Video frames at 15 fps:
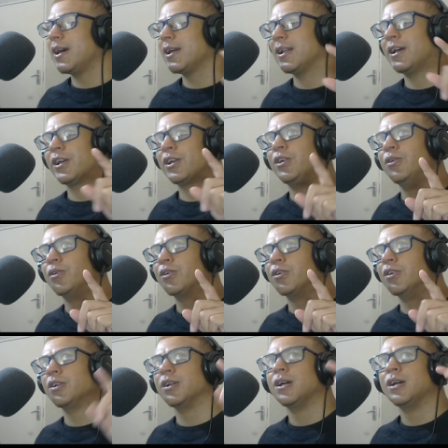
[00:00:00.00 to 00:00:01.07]
Like, you
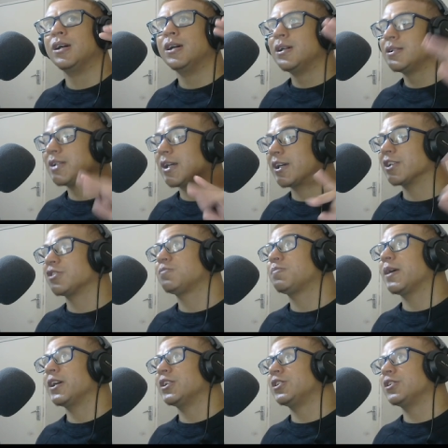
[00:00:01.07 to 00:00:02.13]
could take a
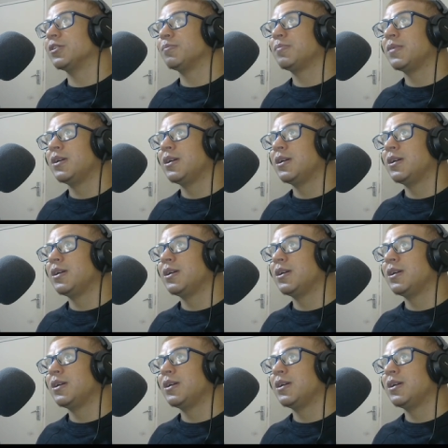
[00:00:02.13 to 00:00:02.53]
spaceship,